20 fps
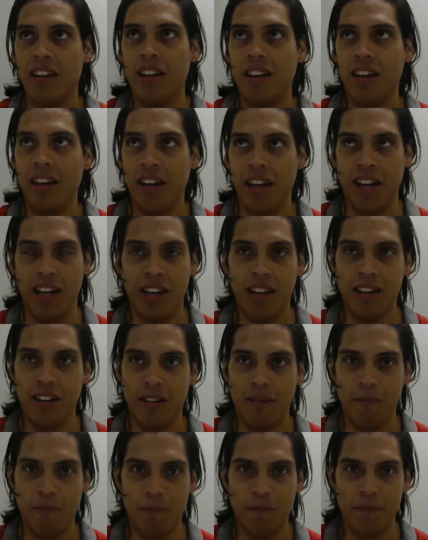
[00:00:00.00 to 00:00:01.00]
and
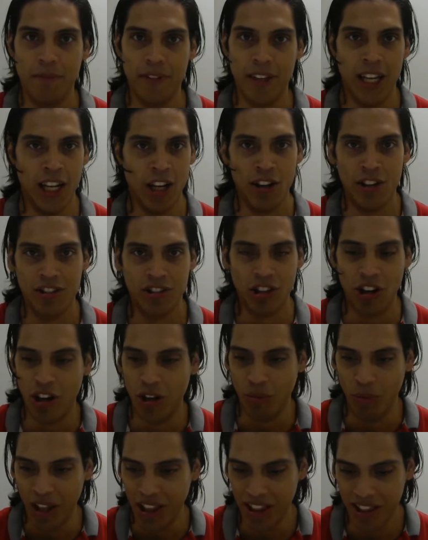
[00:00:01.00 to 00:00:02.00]
it all
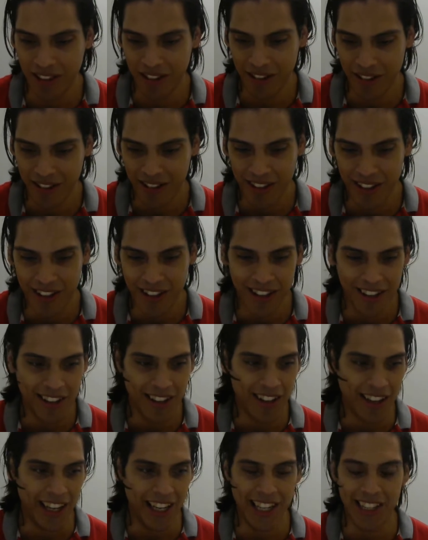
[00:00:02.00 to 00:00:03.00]
started with
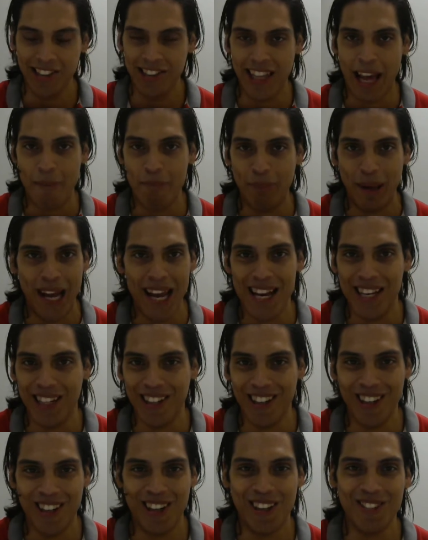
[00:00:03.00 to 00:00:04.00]
I guess that pen, you
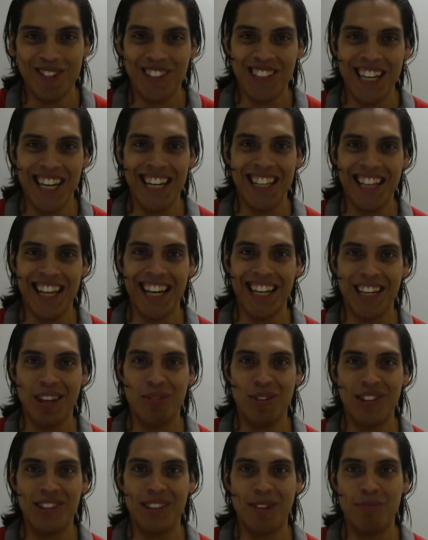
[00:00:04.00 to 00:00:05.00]
know what I'm saying? Like it
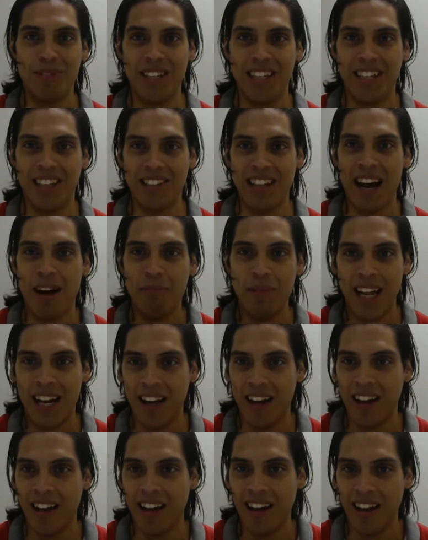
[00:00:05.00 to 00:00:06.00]
was something because
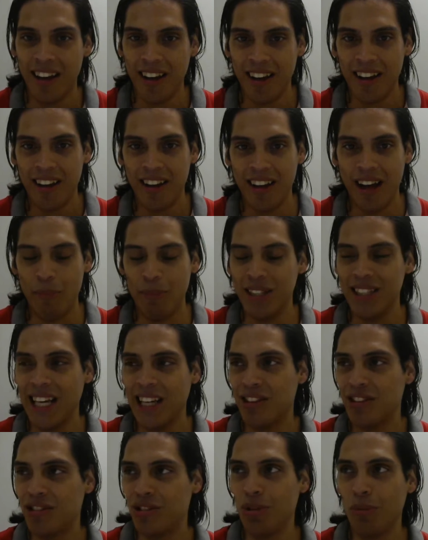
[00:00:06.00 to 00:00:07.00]
I mean,
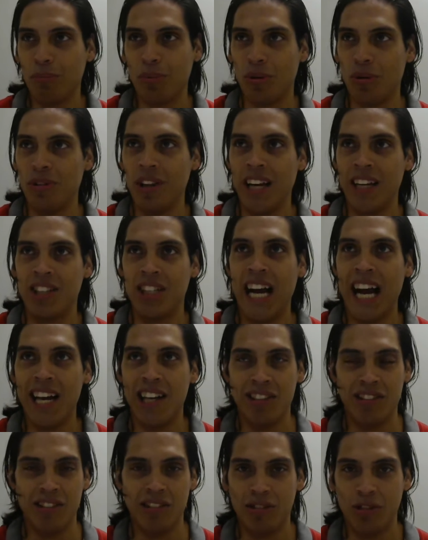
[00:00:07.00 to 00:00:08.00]
that's super, like God
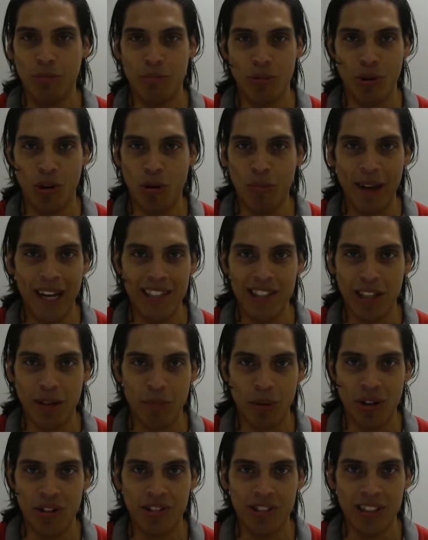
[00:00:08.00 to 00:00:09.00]
is a super romantic
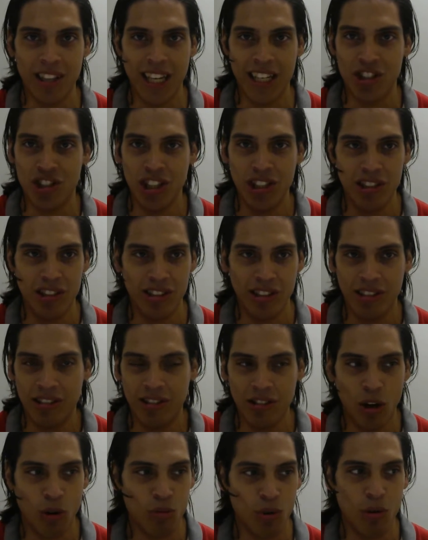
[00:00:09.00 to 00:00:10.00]
person. Like Jesus is
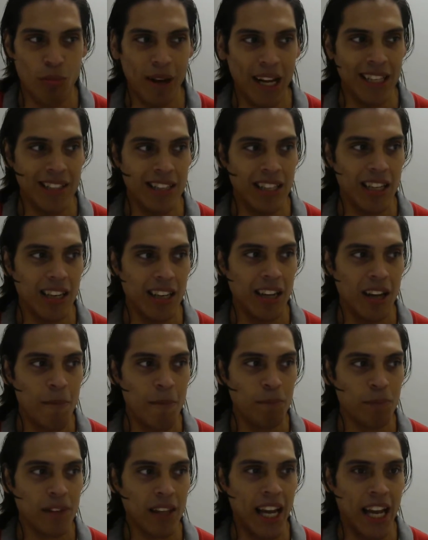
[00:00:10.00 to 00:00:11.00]
so romantic.
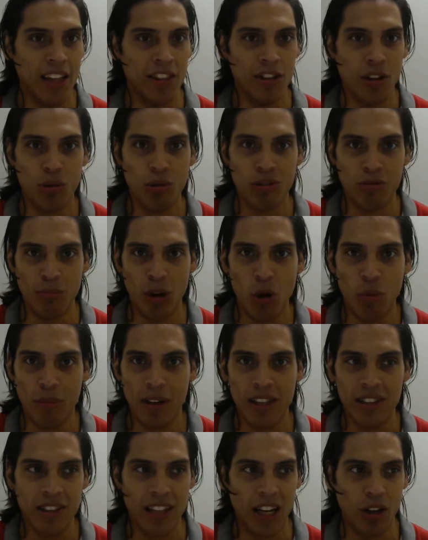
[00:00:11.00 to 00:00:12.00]
And those
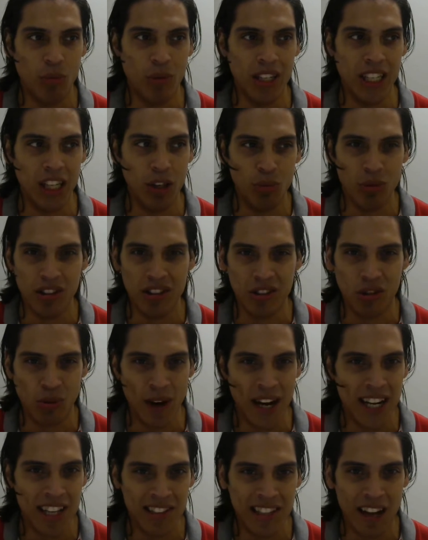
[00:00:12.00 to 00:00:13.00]
moments, like when he was
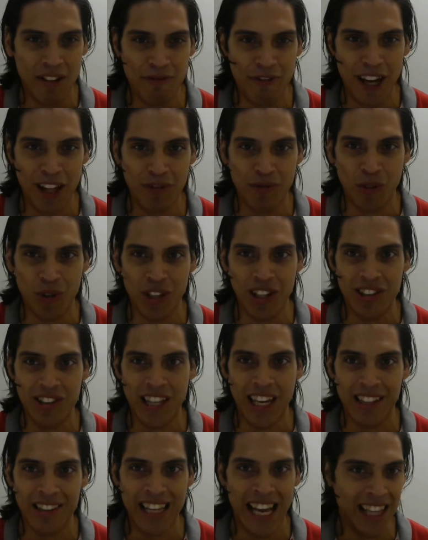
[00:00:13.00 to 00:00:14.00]
great is thy faithfulness,
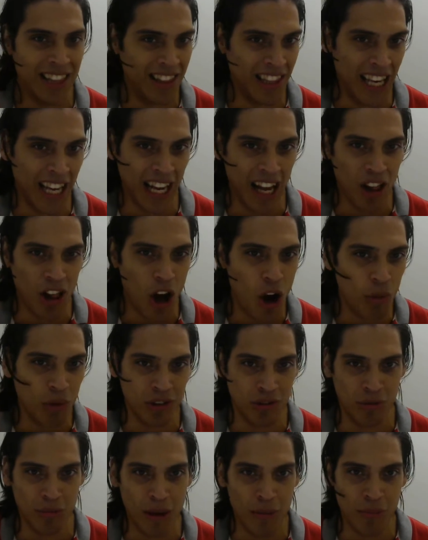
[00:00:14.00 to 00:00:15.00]
like that thing, I'll
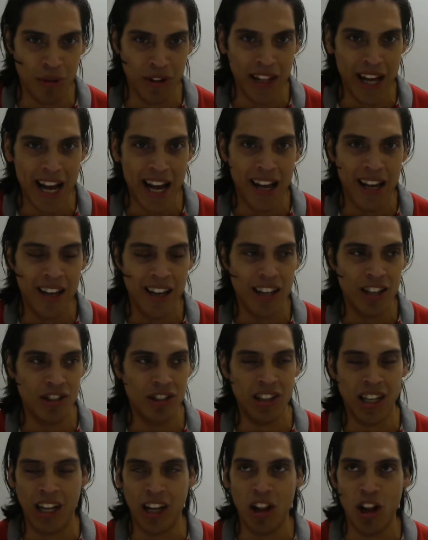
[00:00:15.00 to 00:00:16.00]
always remember that.
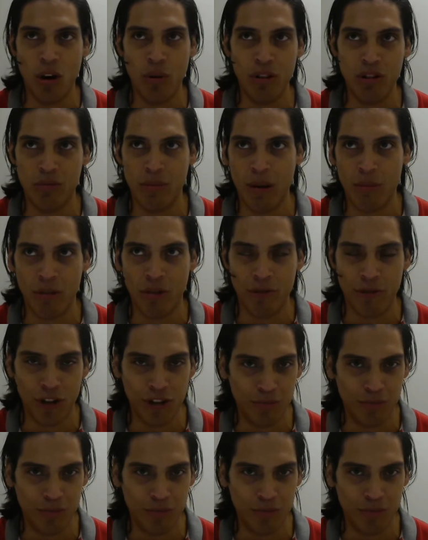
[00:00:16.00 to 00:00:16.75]
Just like I'll always remember first